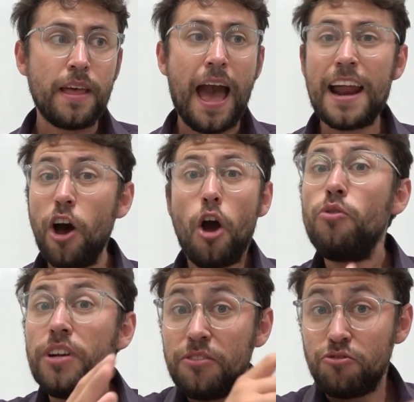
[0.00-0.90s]
And not
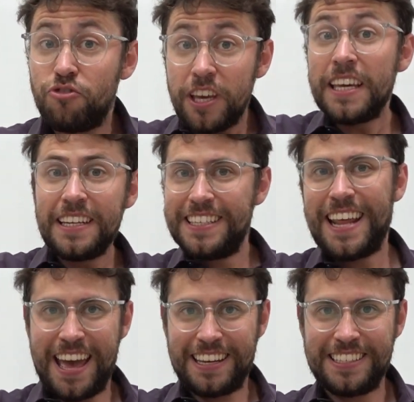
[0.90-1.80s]
only read the
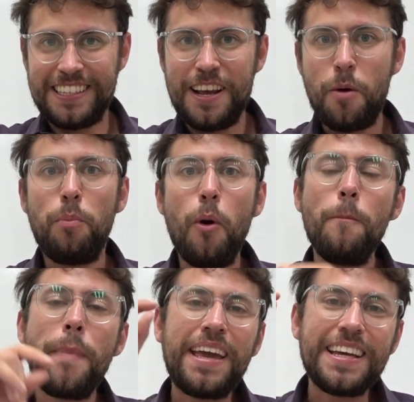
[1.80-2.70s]
text, but
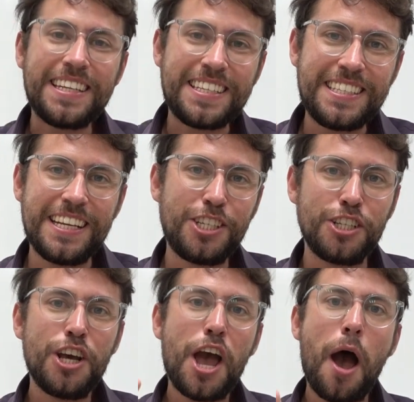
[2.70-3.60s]
make a
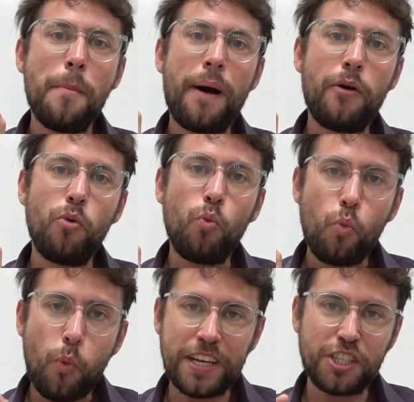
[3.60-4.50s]
decision
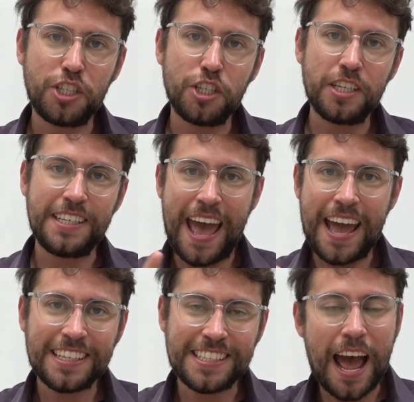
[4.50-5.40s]
about which
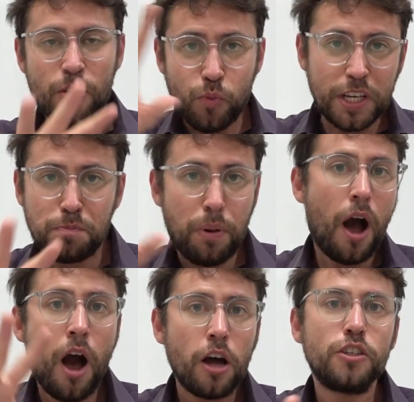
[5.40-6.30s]
text and which
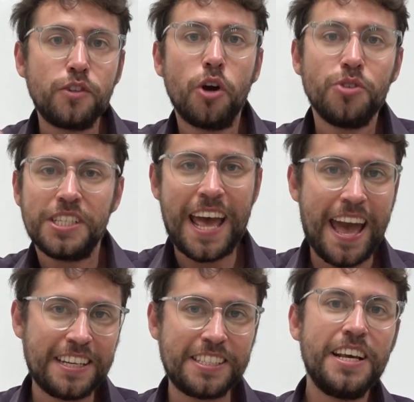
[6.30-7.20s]
part of those
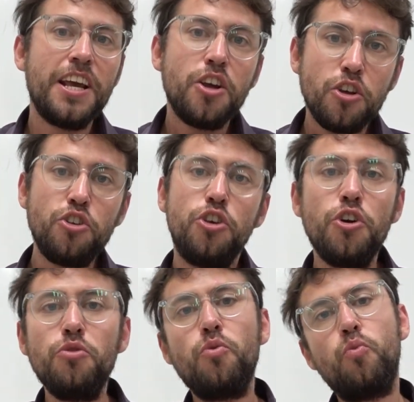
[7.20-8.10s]
texts
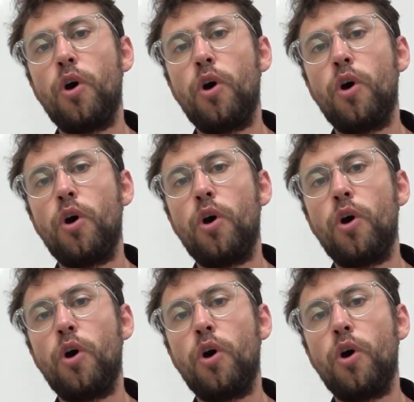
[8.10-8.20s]
you